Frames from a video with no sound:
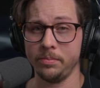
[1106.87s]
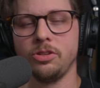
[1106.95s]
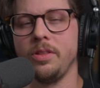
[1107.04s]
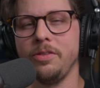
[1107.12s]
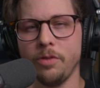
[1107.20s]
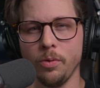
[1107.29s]

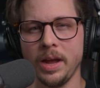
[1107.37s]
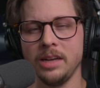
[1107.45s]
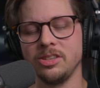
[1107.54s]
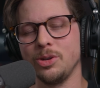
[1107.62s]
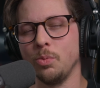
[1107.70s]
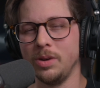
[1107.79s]
So the
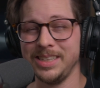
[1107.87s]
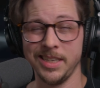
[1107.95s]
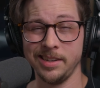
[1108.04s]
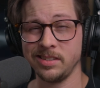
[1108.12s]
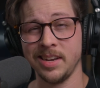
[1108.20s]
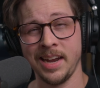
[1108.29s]
Vocaster One
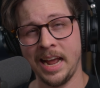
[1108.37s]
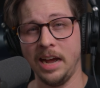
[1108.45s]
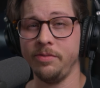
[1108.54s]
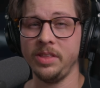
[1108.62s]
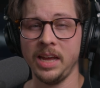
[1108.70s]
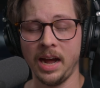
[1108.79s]
doesn't
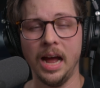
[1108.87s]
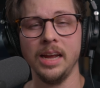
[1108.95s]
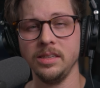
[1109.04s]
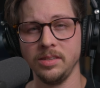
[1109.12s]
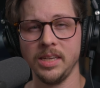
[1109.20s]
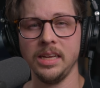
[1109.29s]
have the
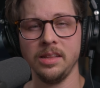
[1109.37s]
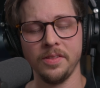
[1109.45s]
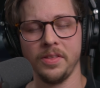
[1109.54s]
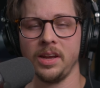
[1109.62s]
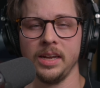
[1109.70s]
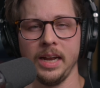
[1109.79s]
Hi-Z
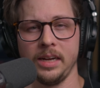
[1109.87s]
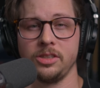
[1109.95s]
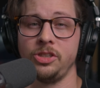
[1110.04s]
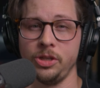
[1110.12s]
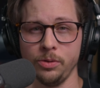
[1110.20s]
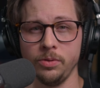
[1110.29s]
that the
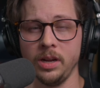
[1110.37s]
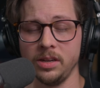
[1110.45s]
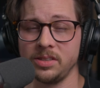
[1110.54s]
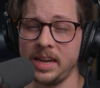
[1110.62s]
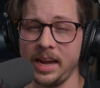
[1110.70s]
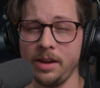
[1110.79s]
Connect 2
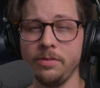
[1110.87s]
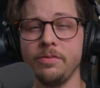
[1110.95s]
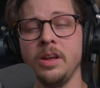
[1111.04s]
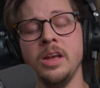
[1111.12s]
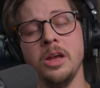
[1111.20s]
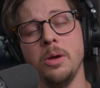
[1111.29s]
does have,